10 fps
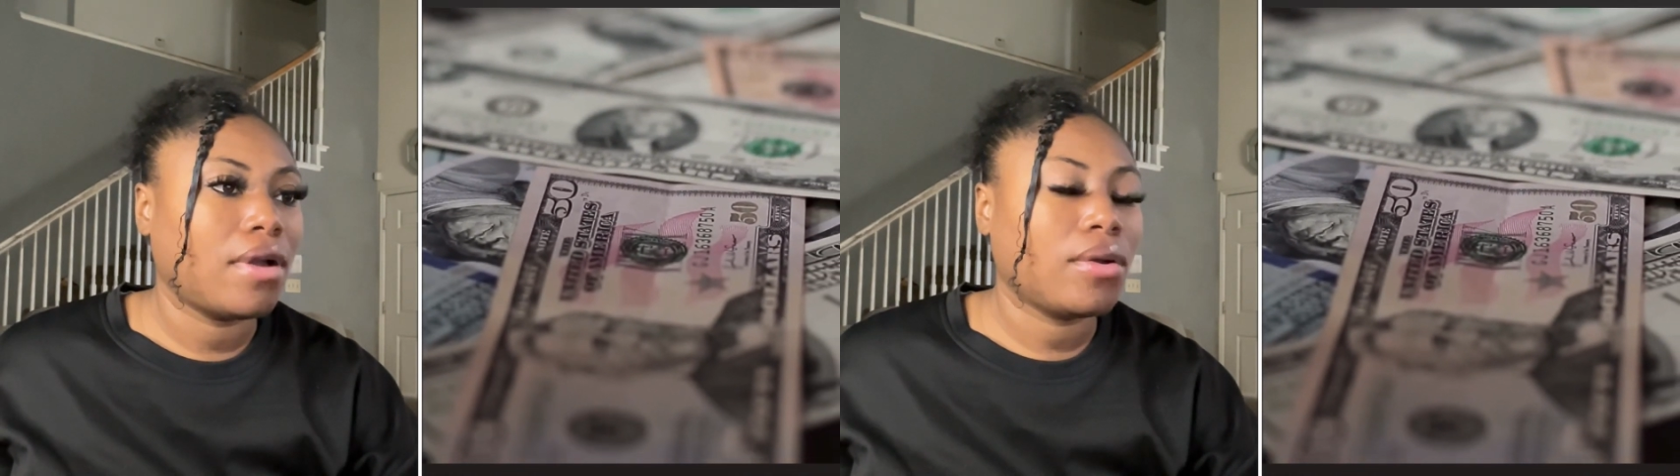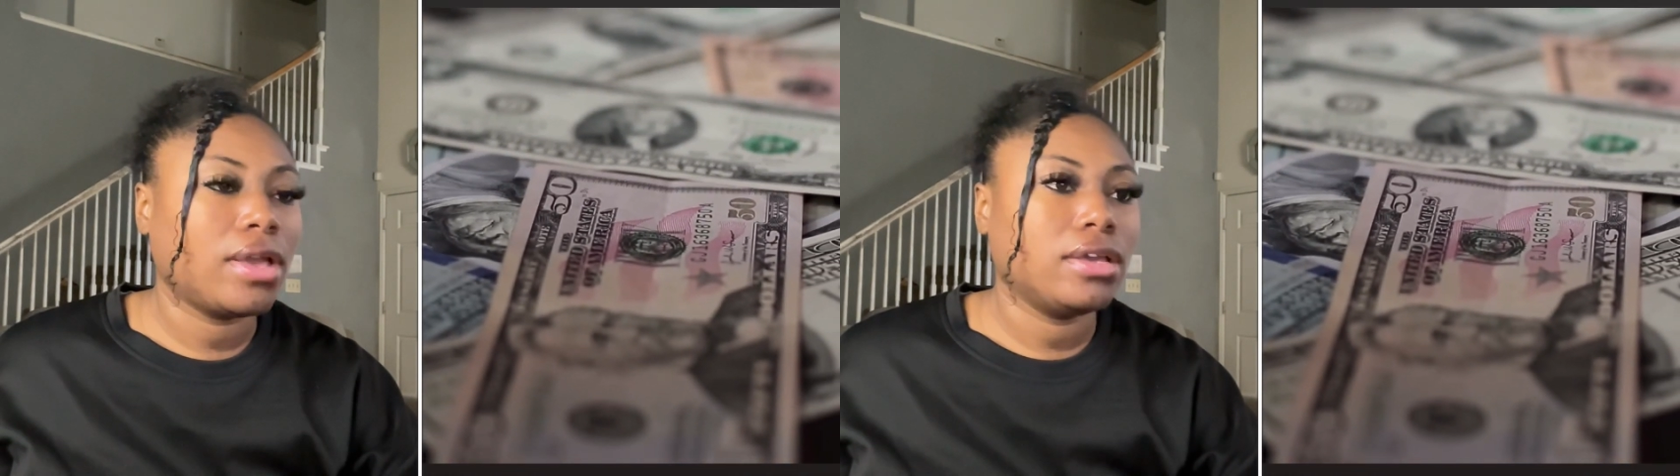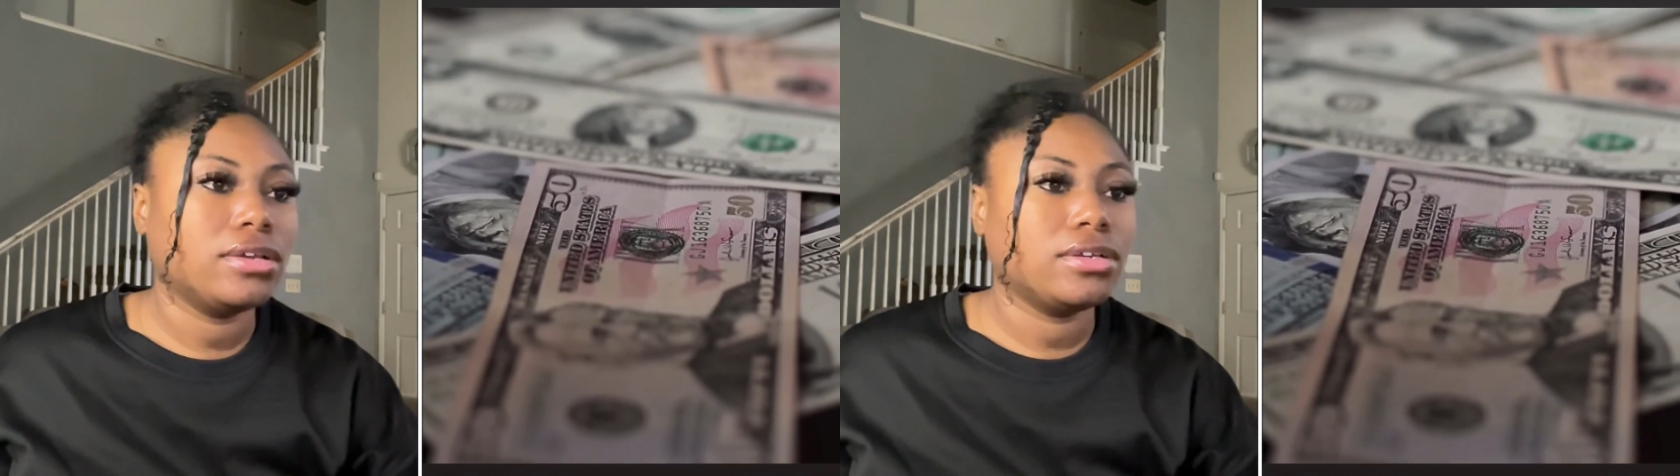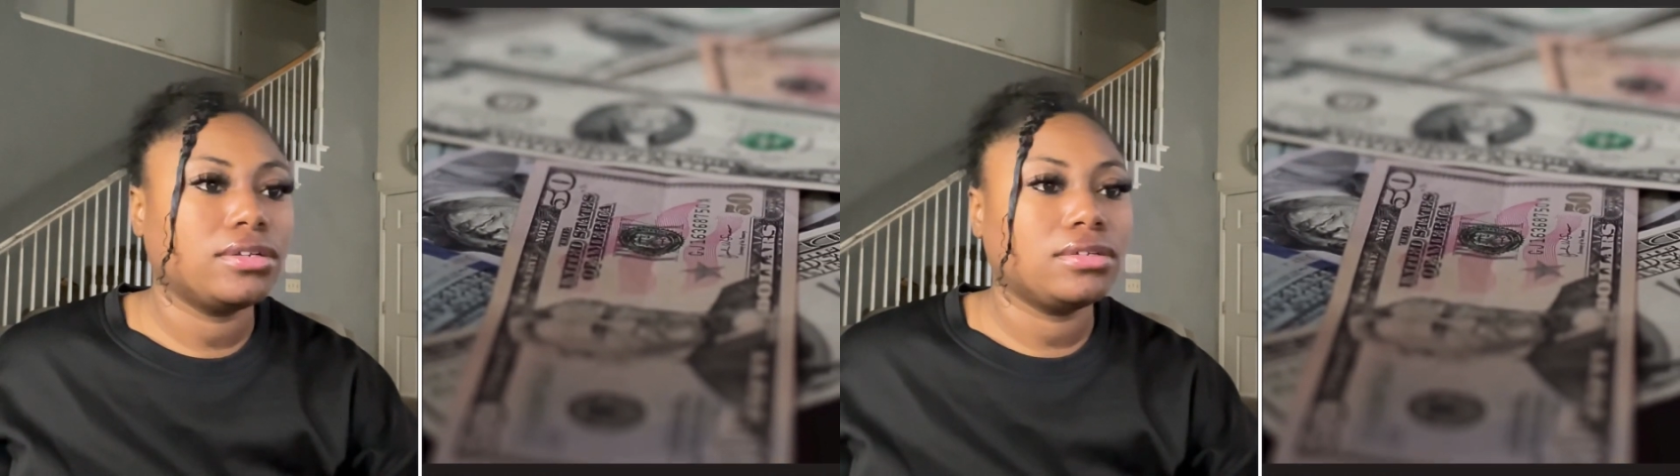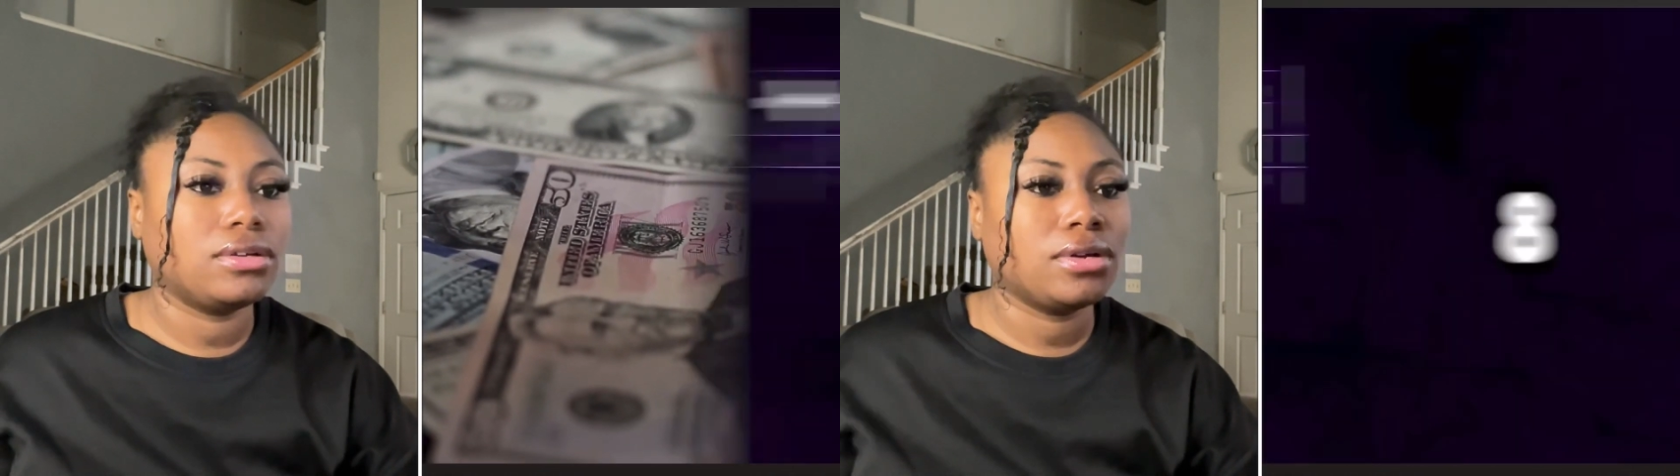Okay,
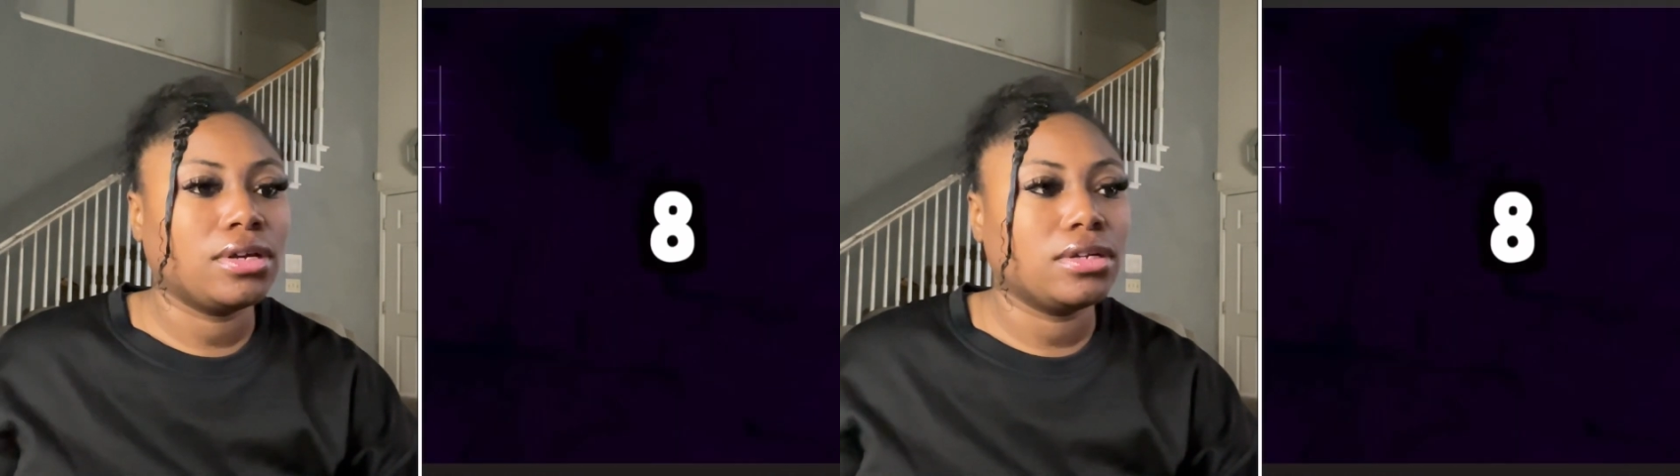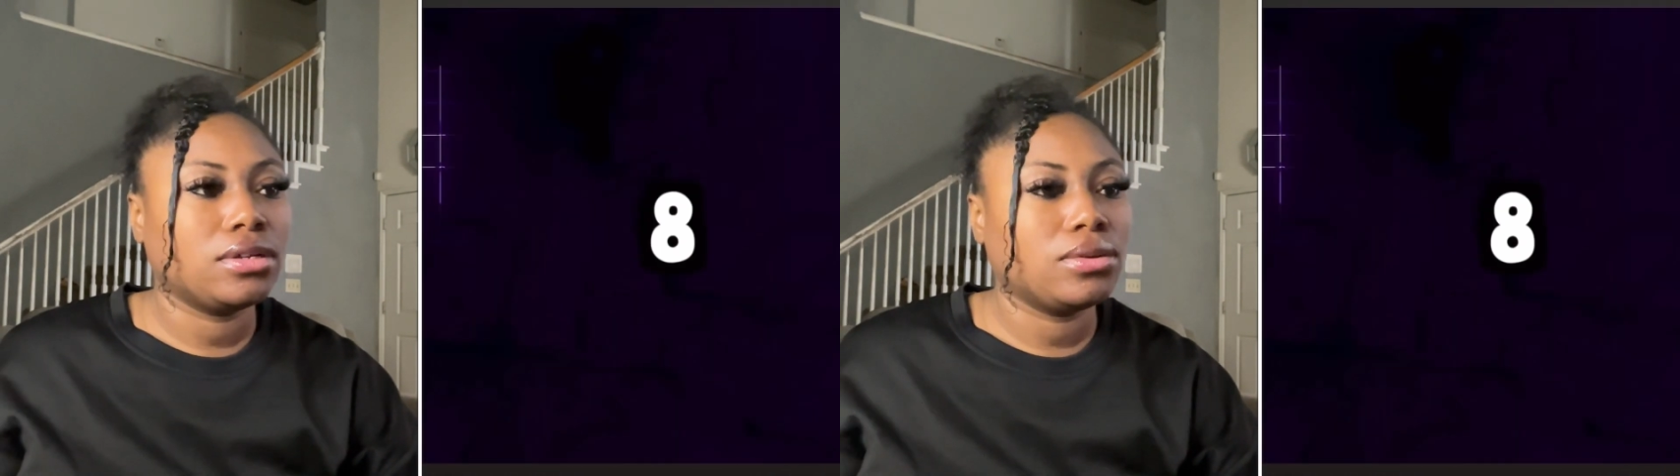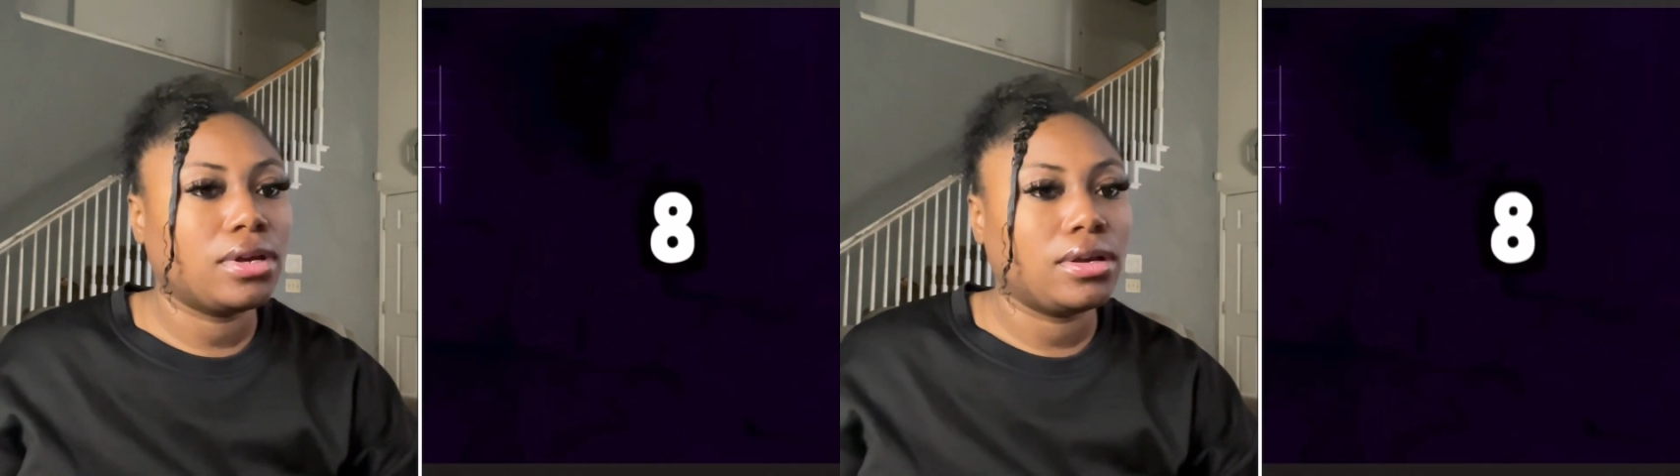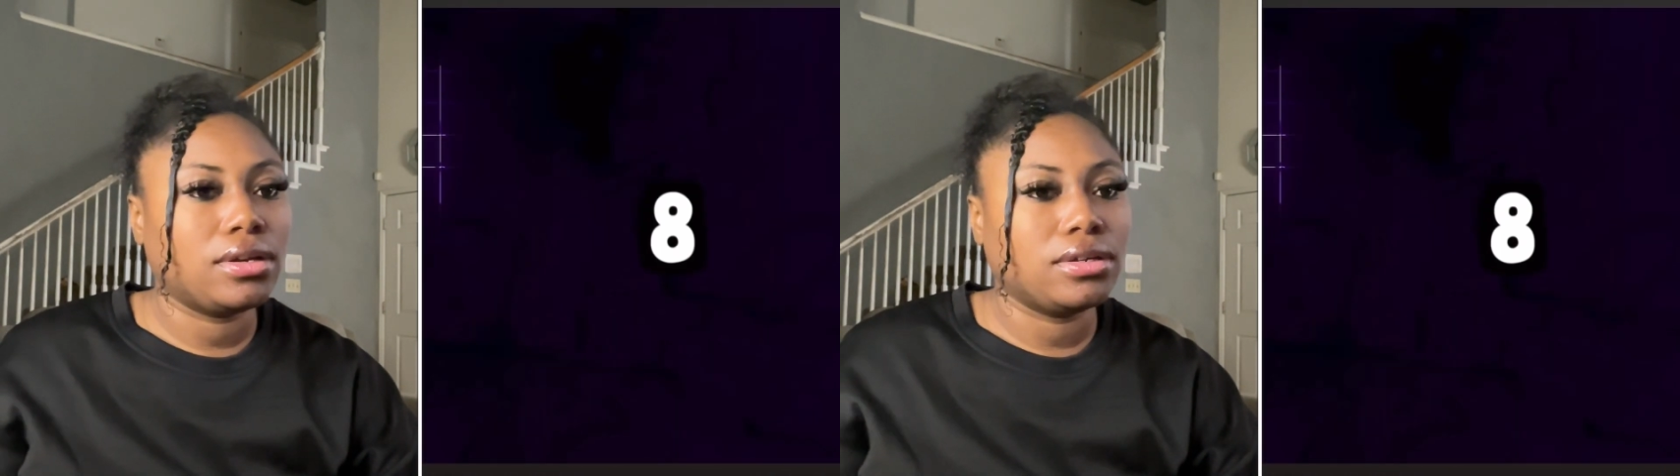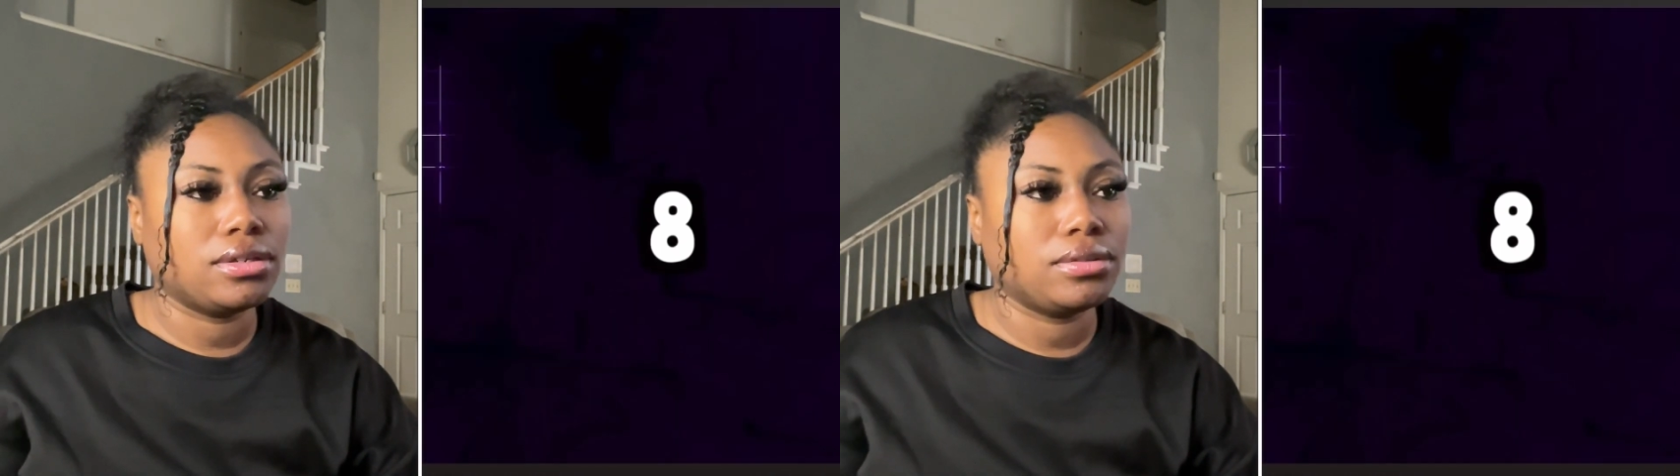good. Okay, good. Okay,
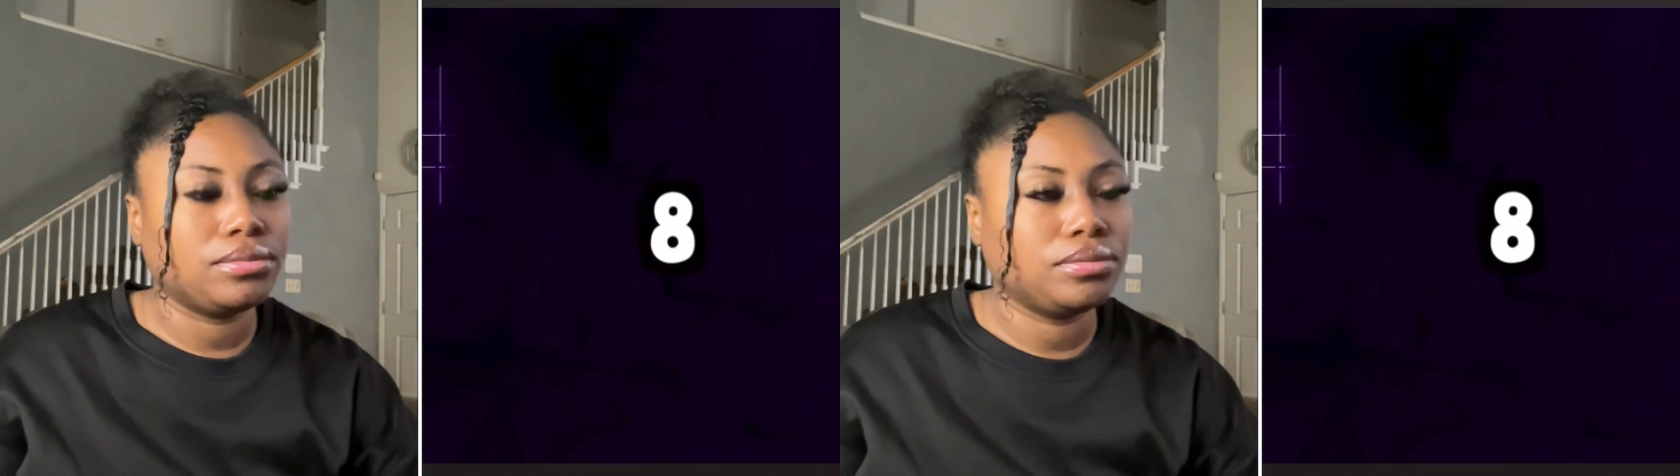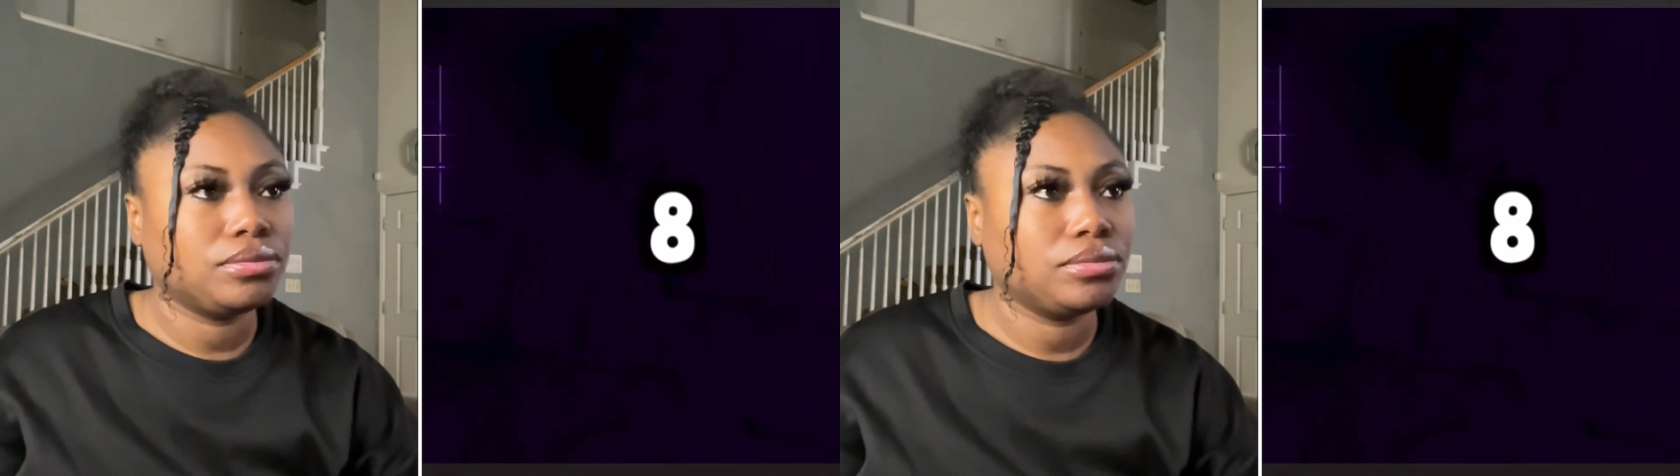good.